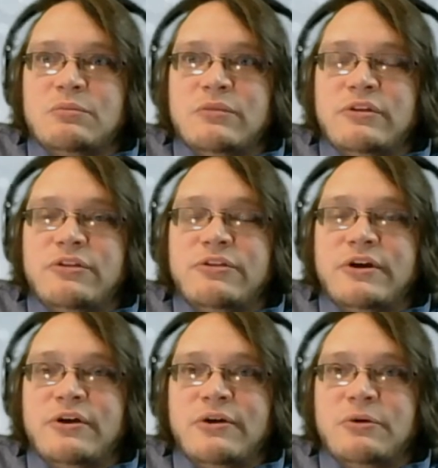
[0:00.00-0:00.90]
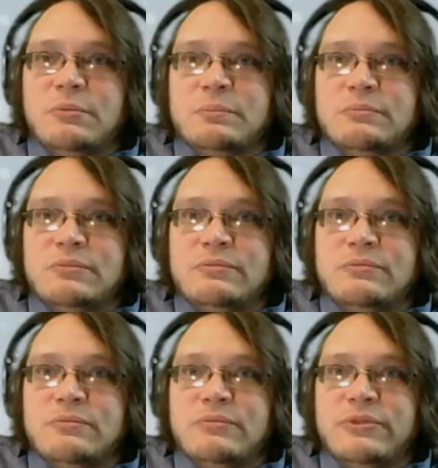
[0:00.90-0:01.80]
their
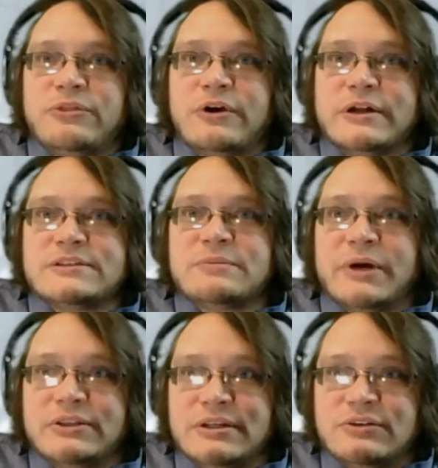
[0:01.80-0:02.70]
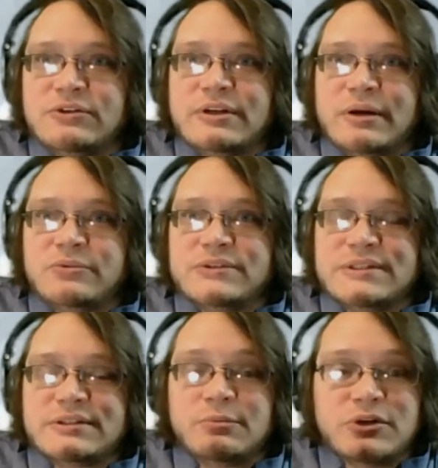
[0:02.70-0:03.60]
thoughts about the endocannabinoid
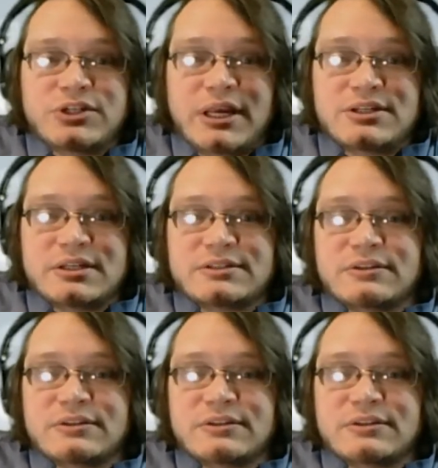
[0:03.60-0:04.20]
system are changing.